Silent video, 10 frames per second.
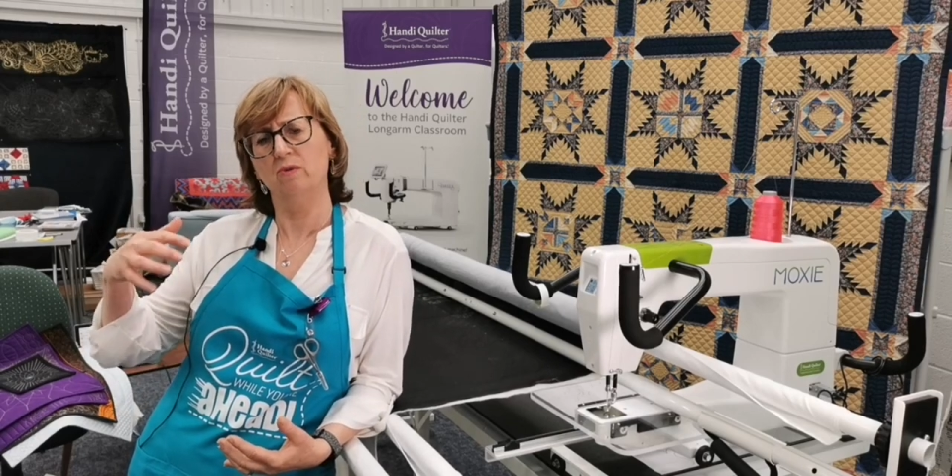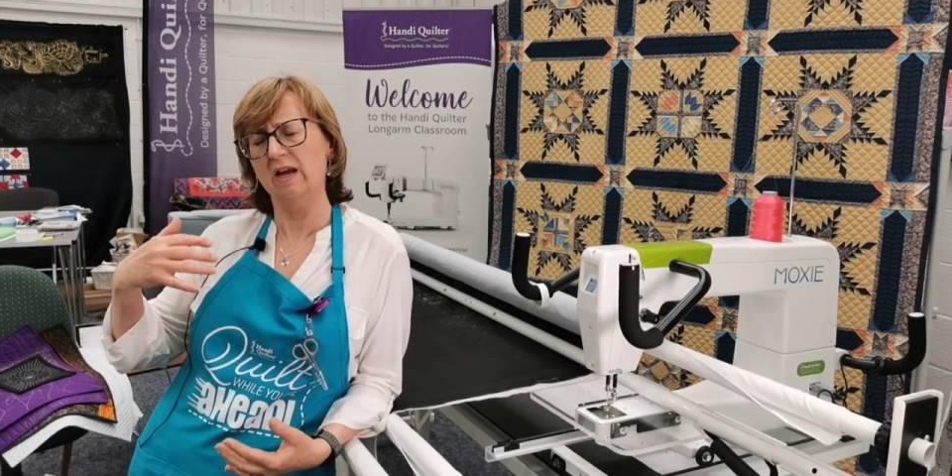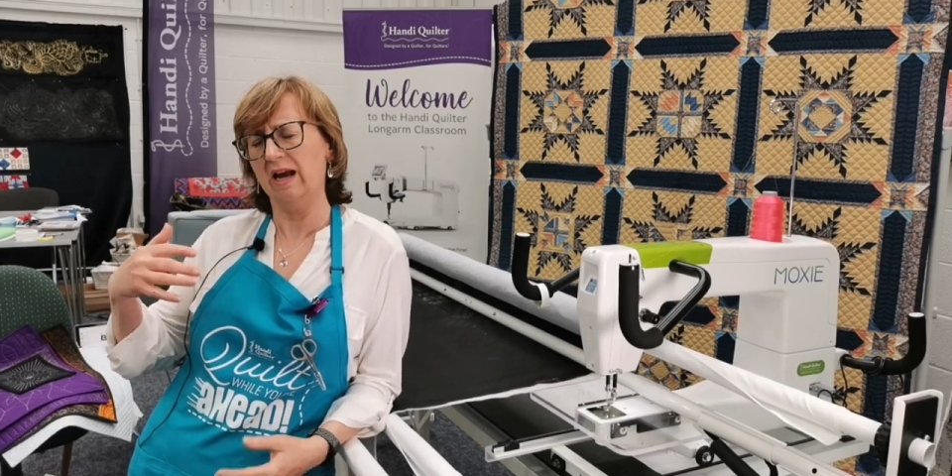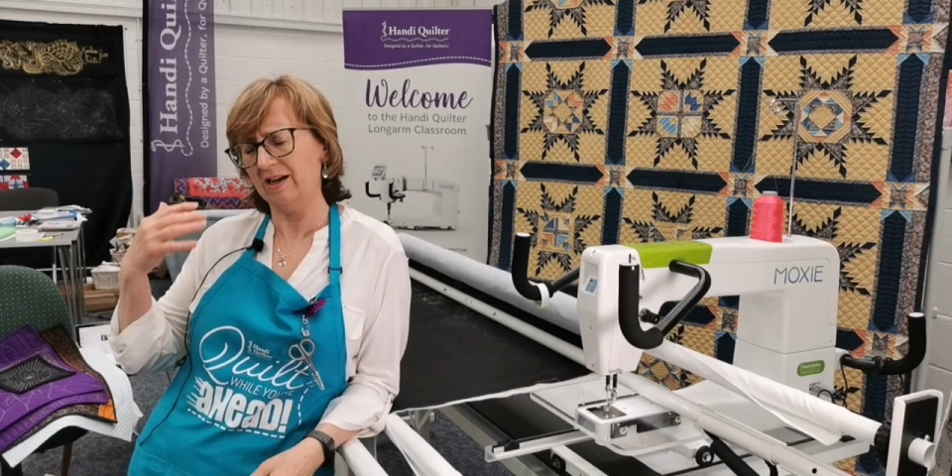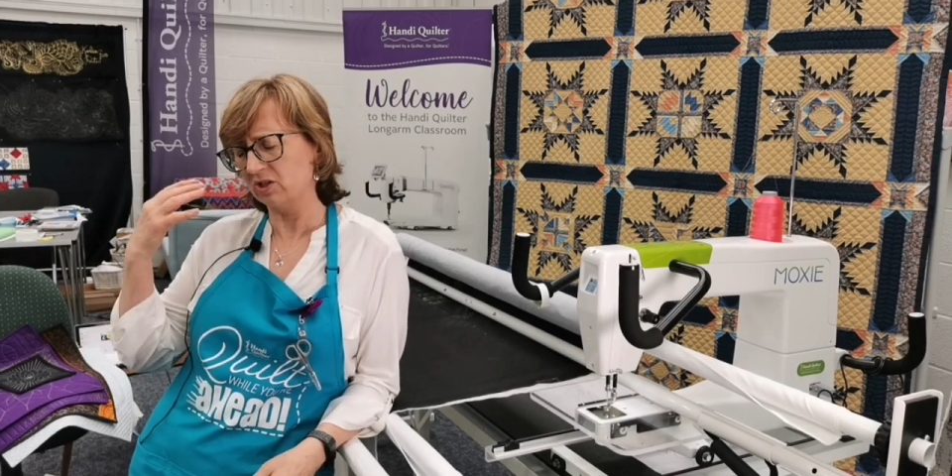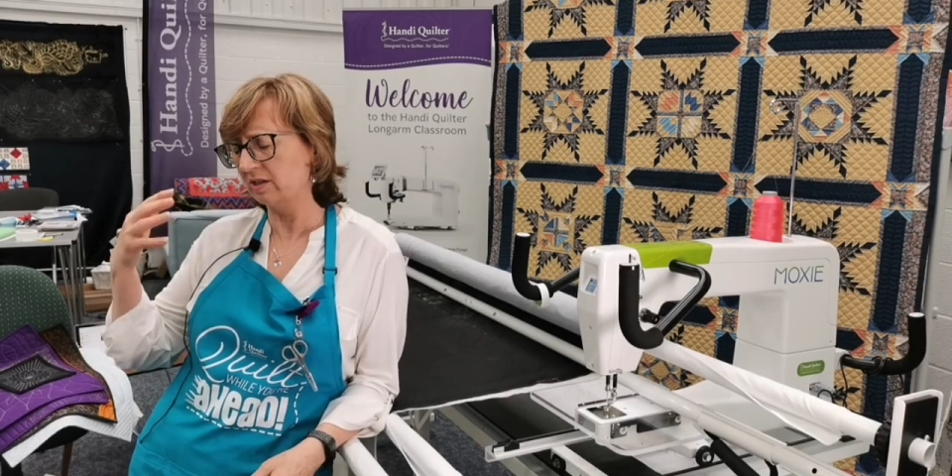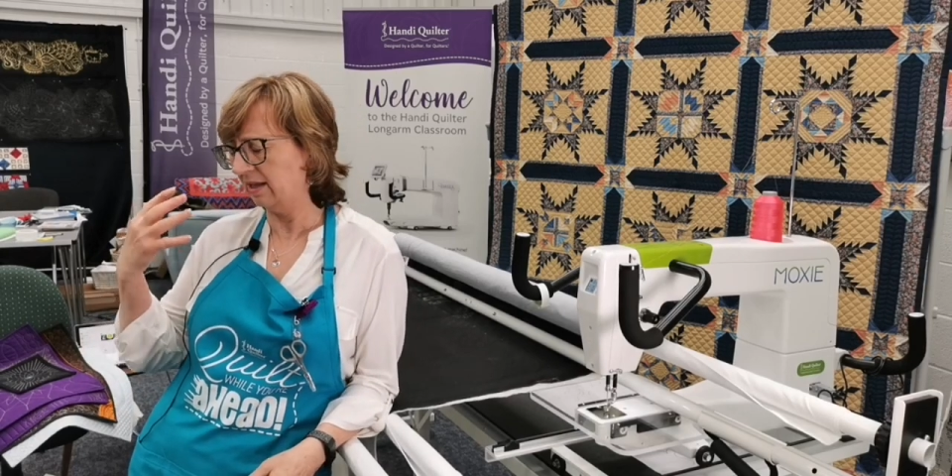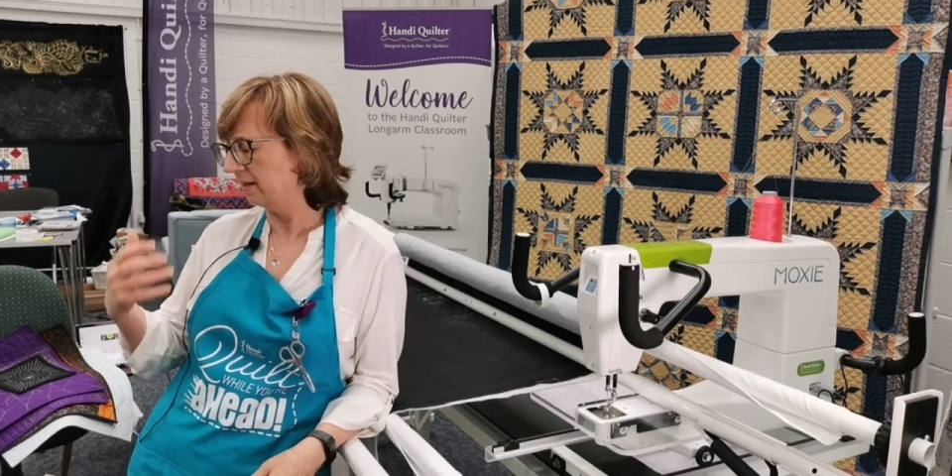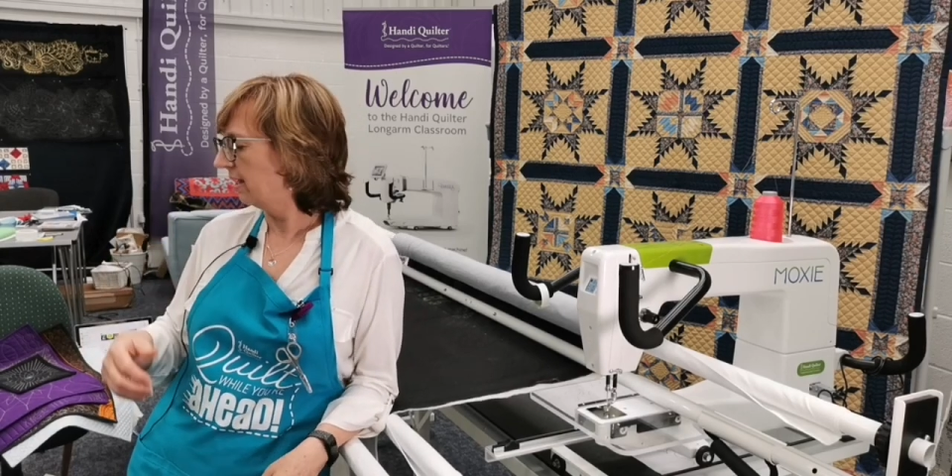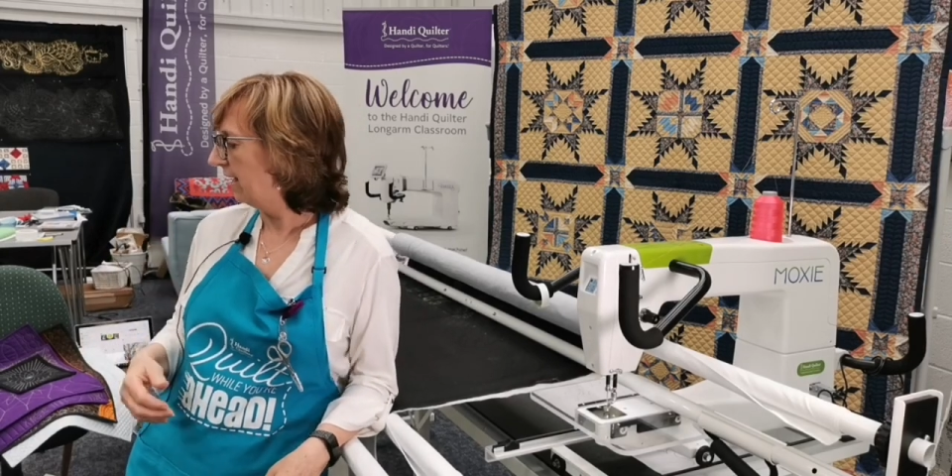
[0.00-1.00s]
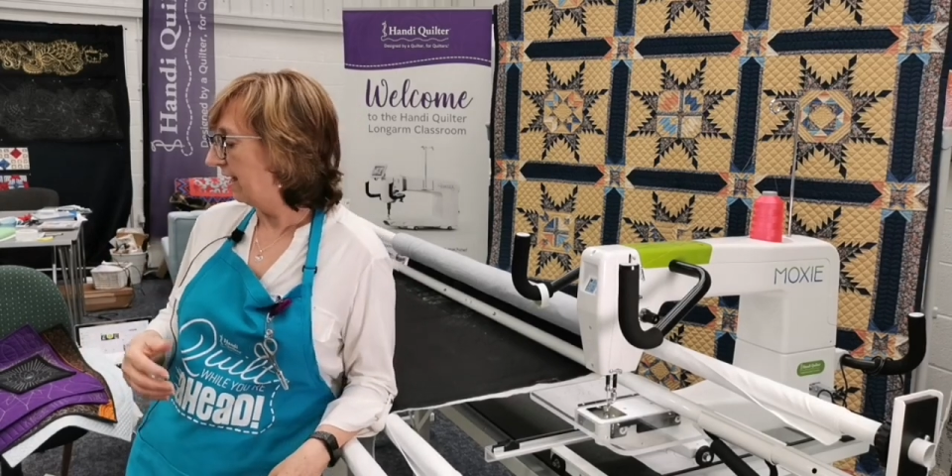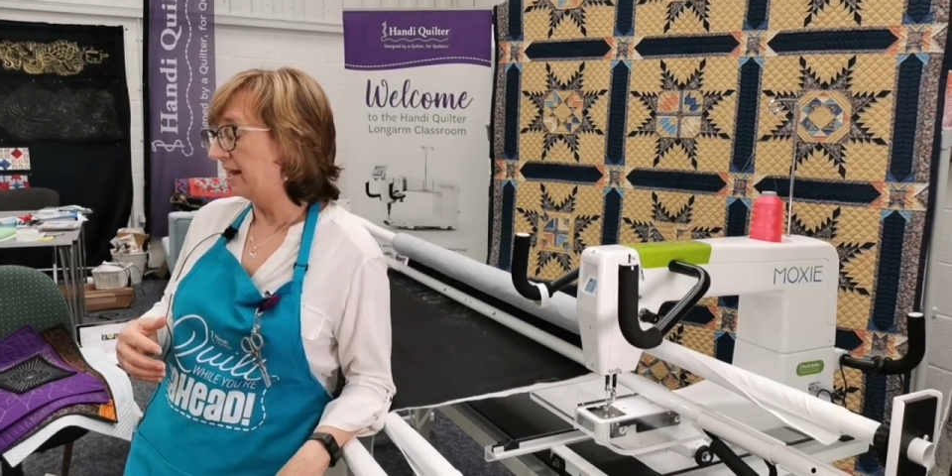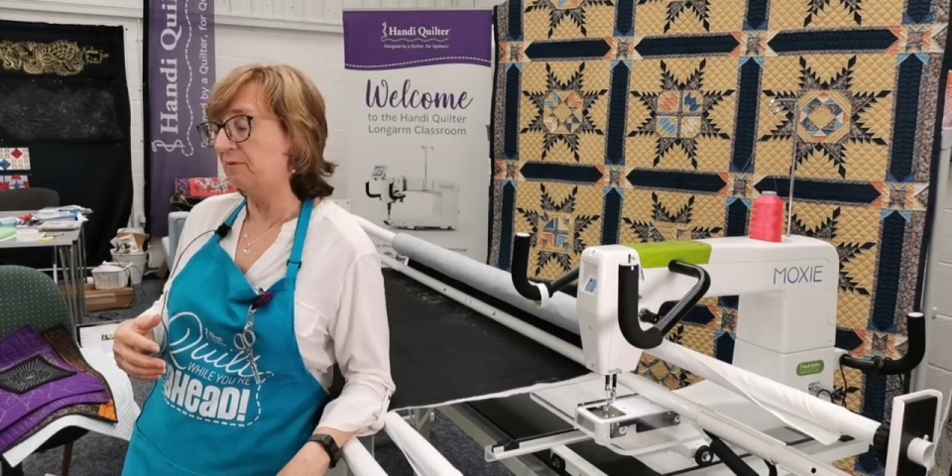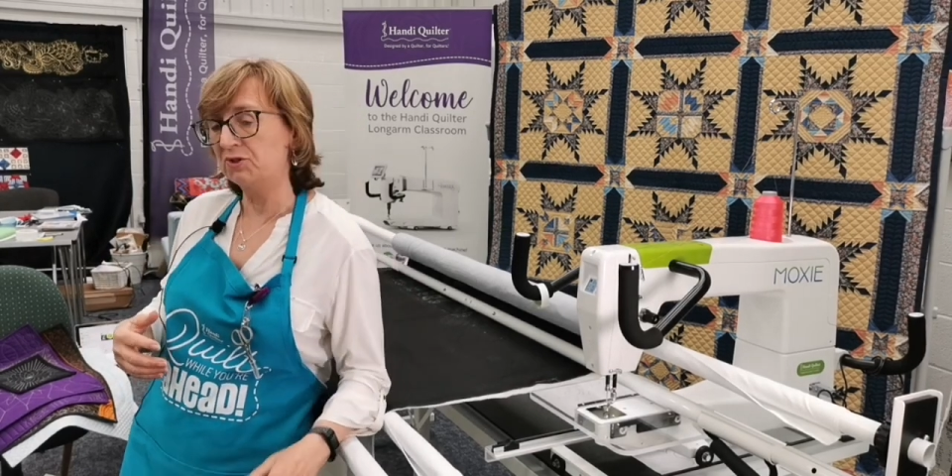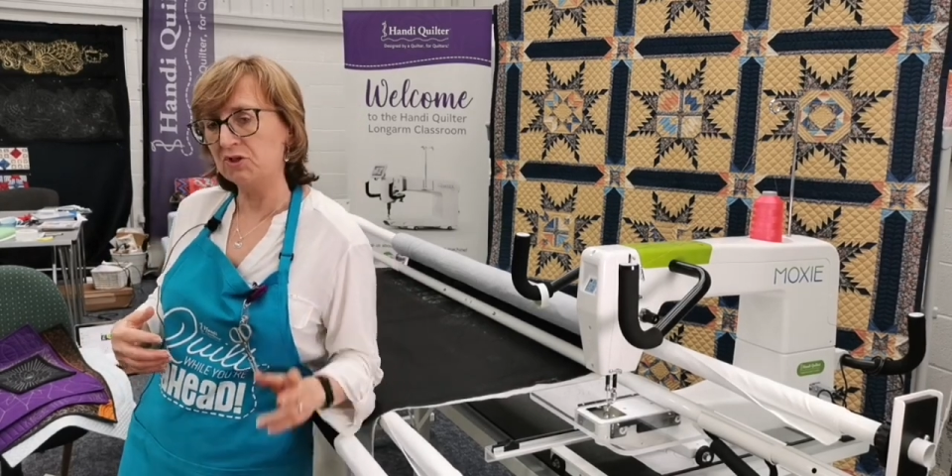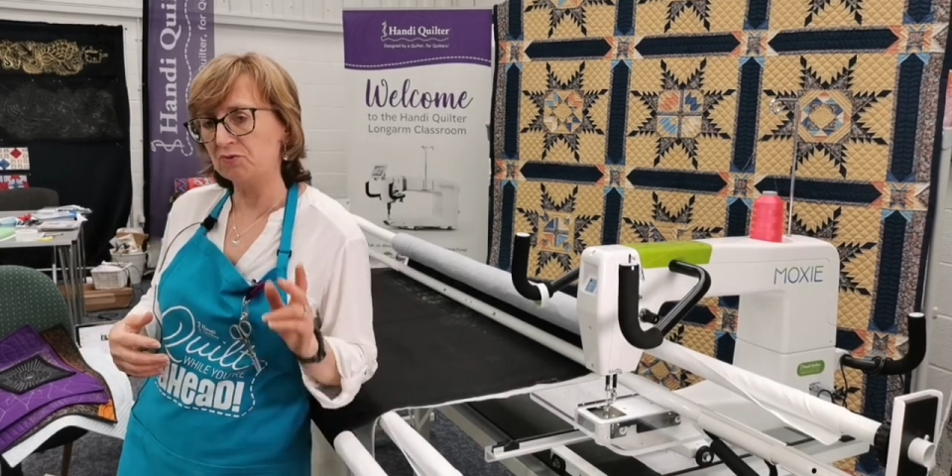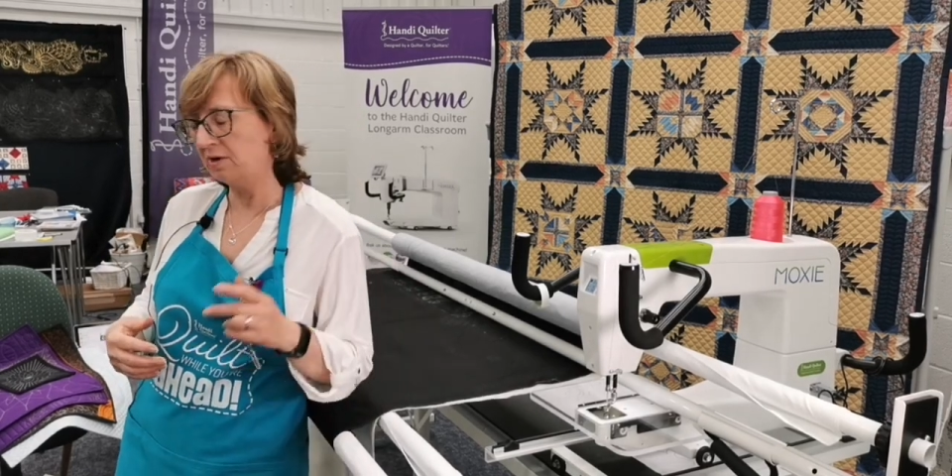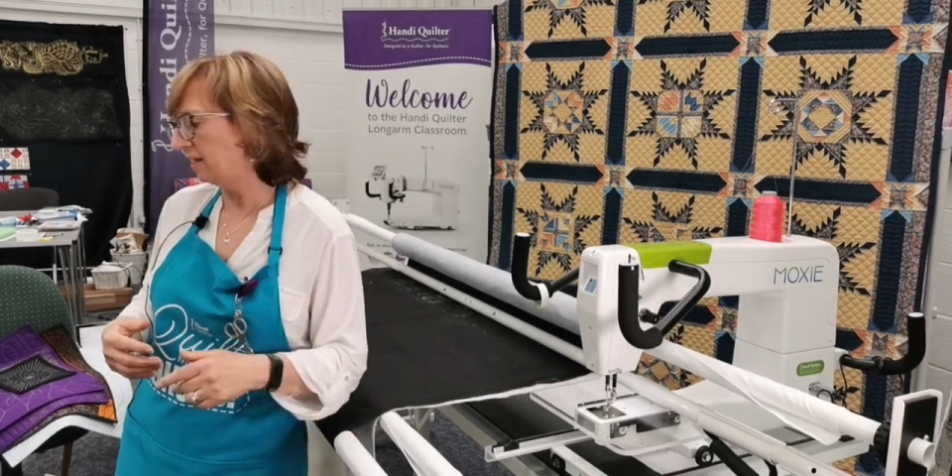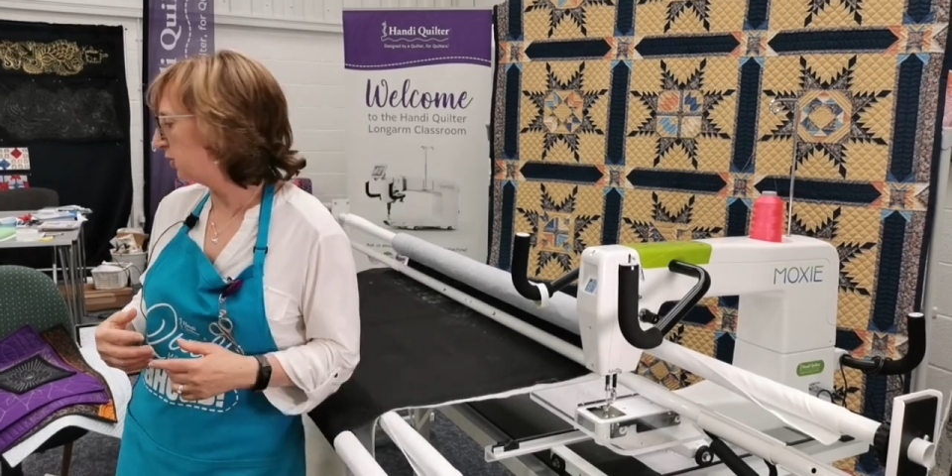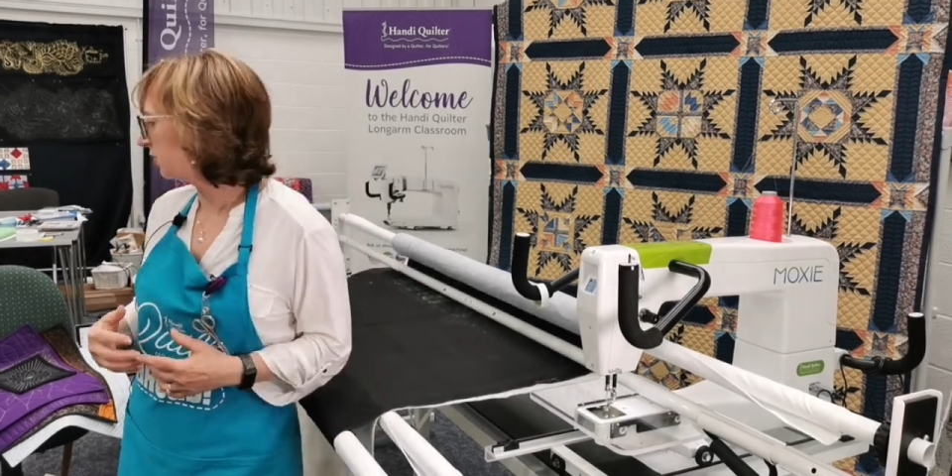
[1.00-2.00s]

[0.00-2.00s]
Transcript: We actually, and it was just really